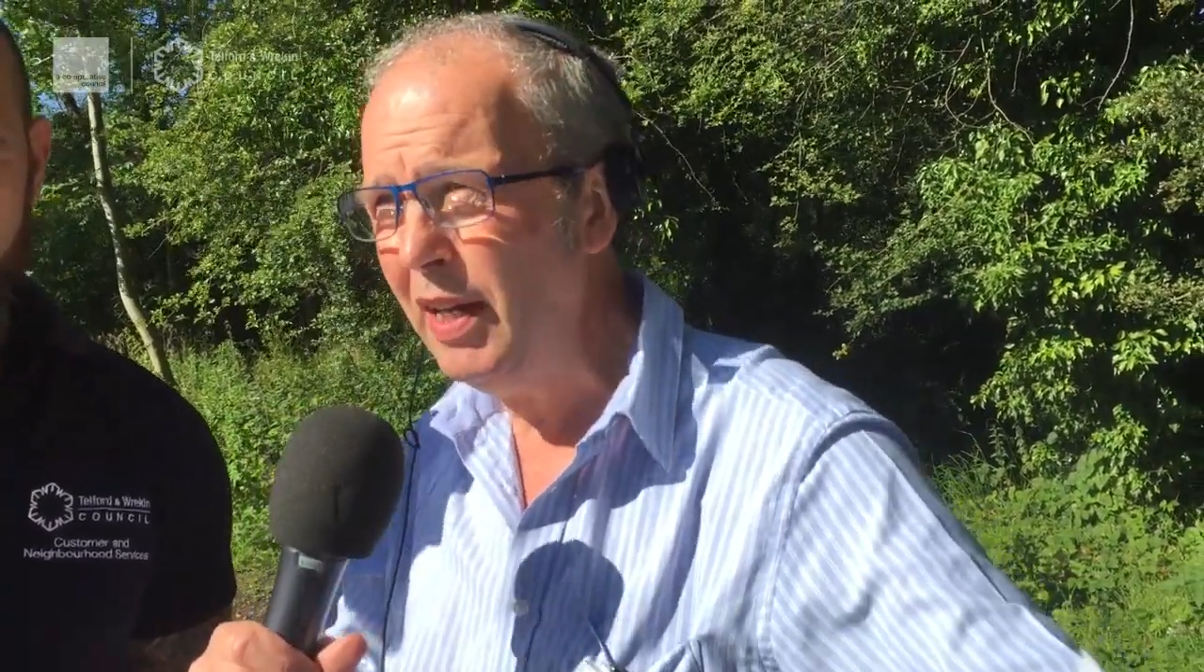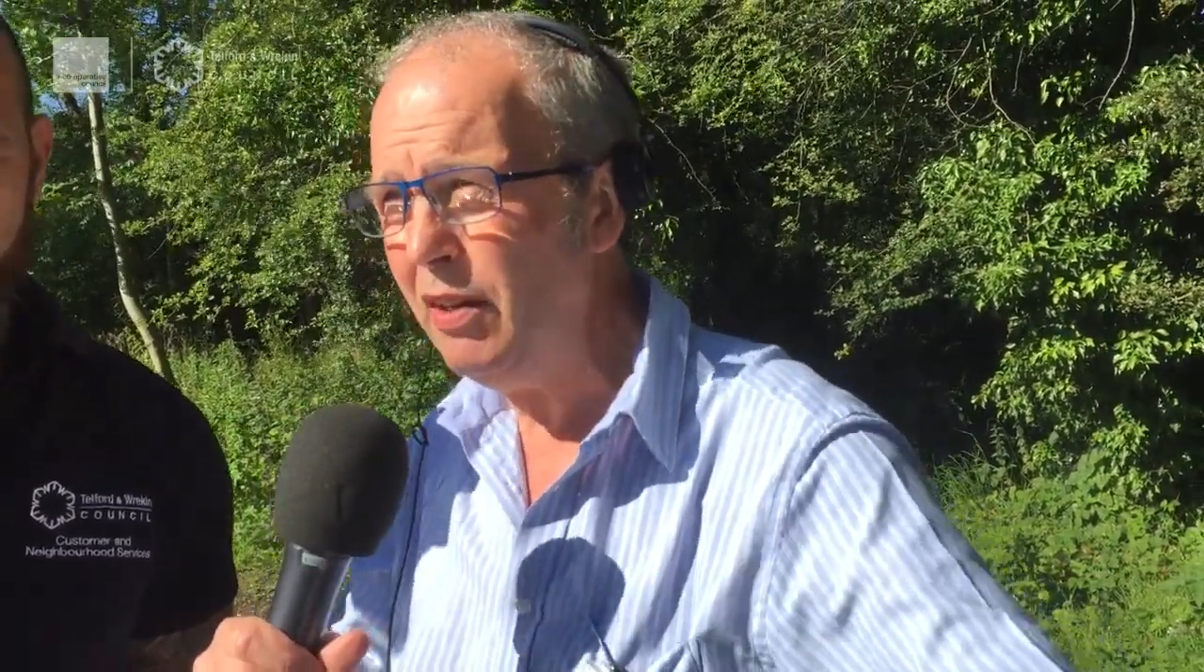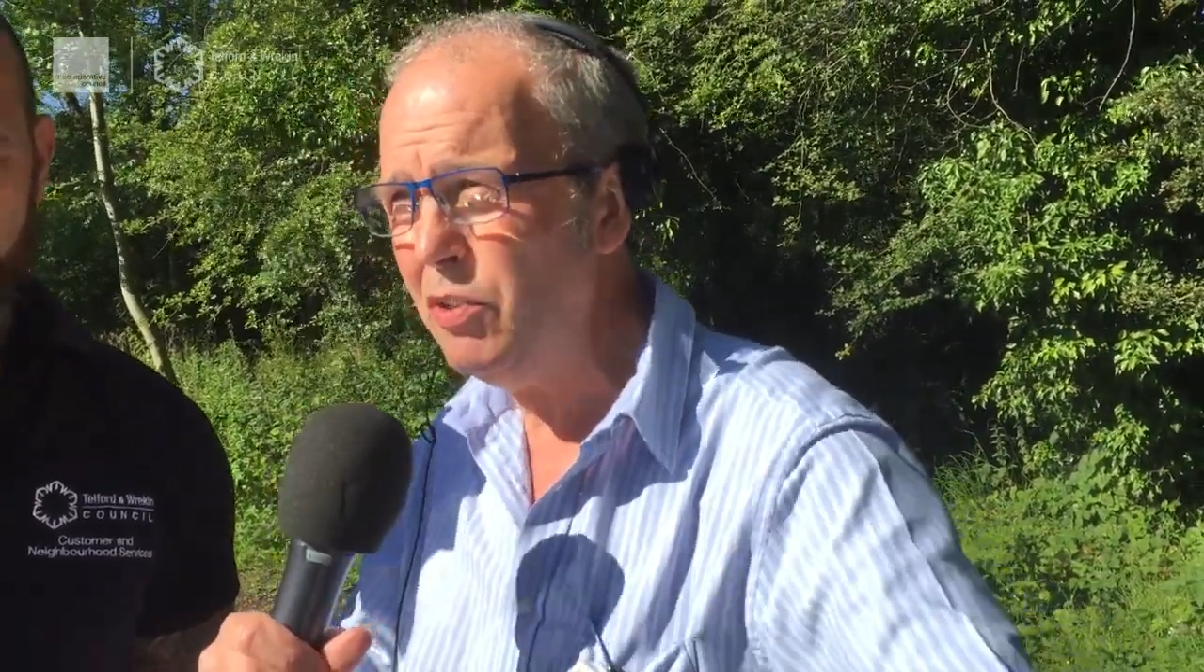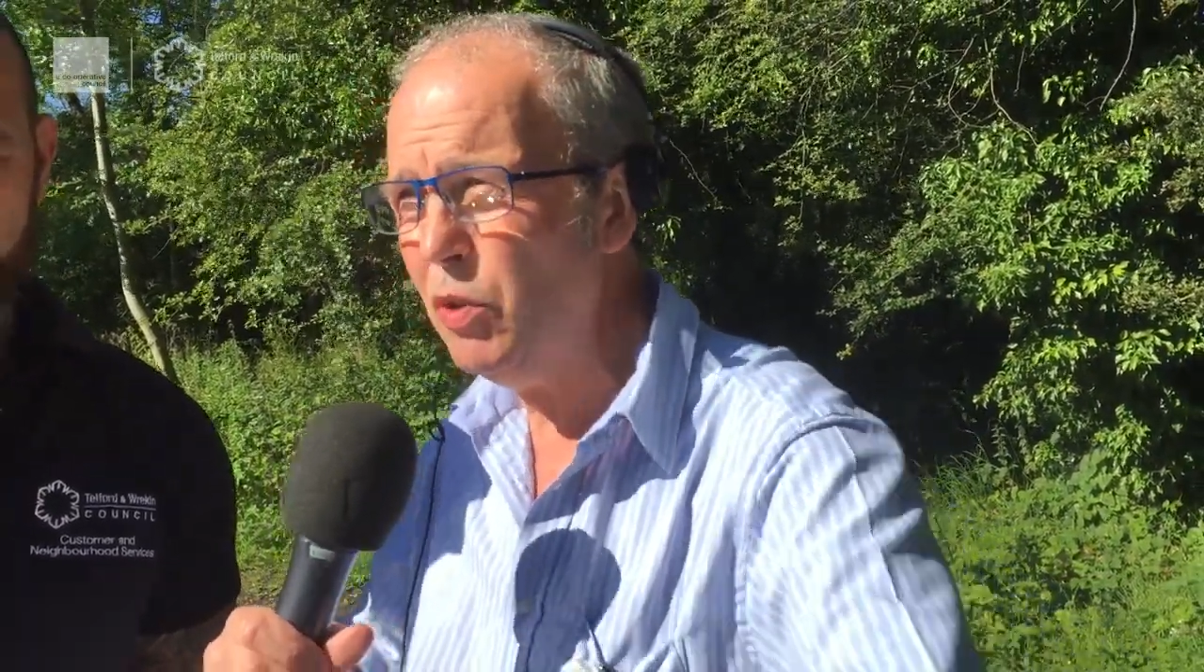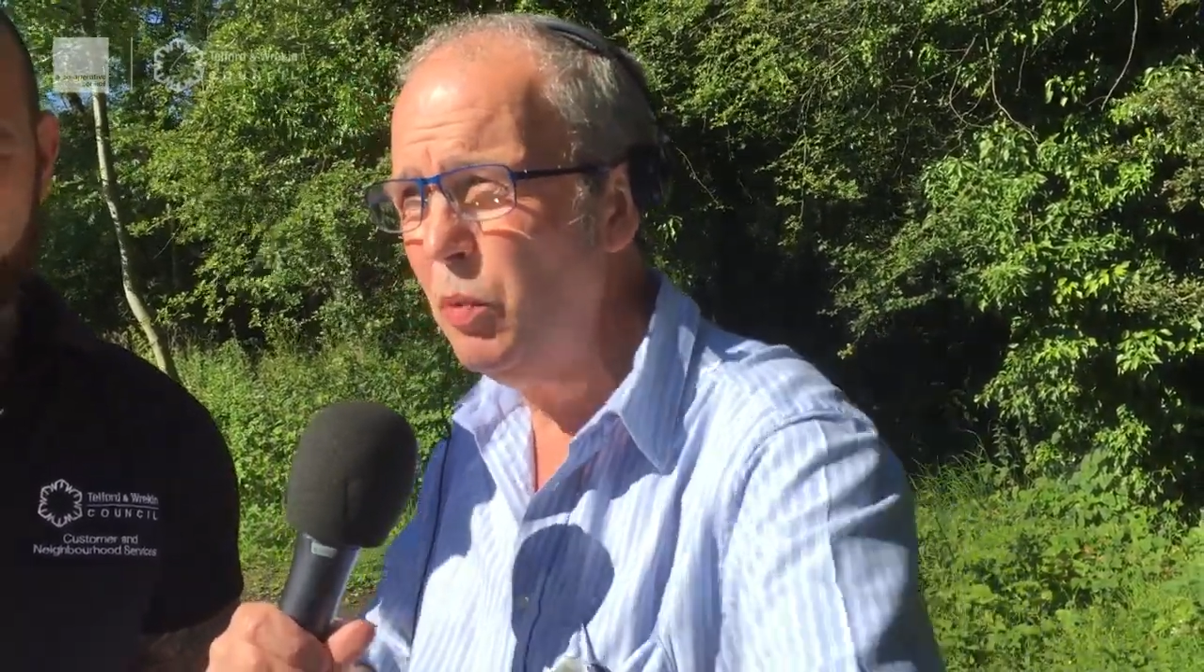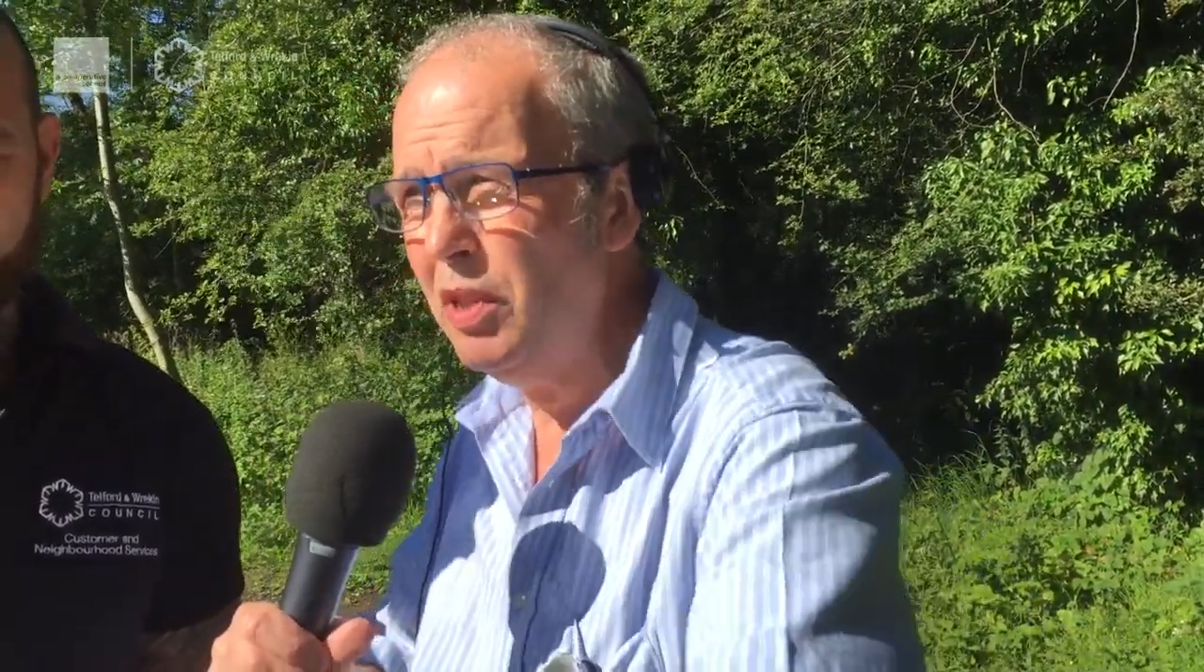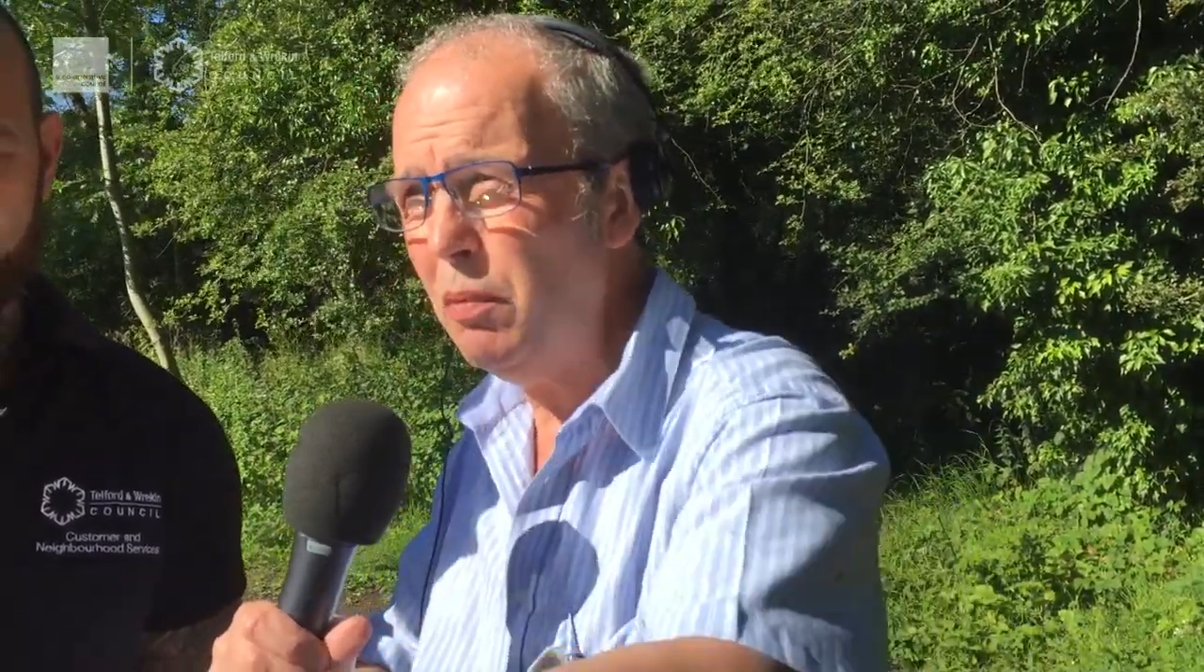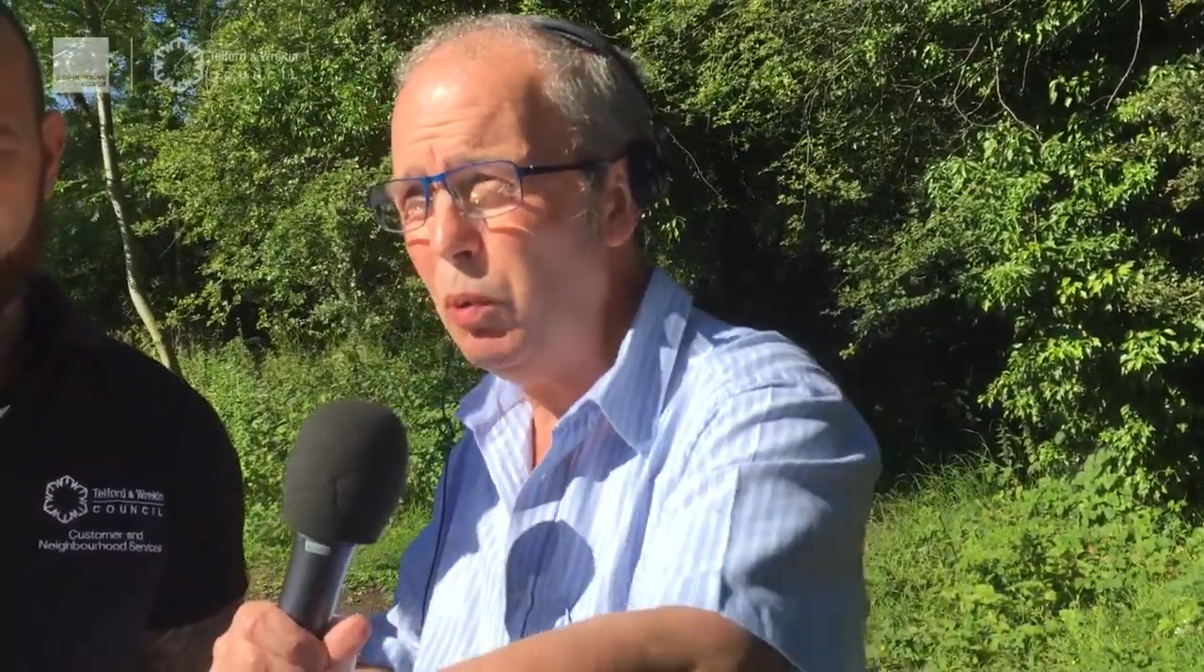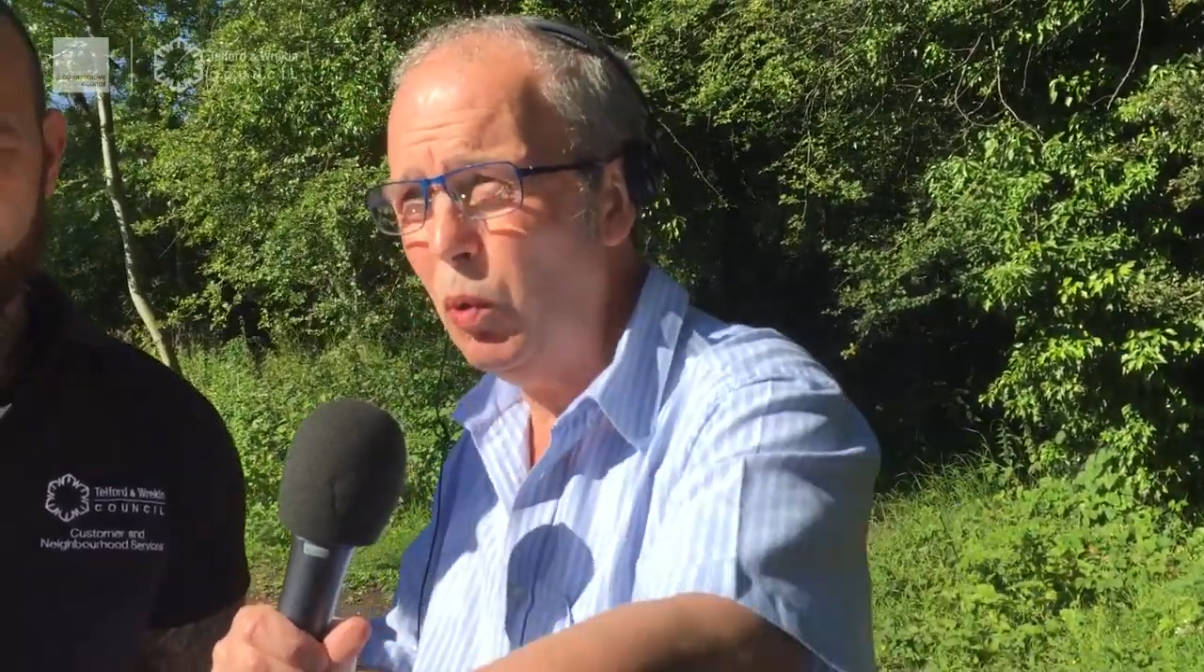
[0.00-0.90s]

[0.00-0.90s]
Here is the Withy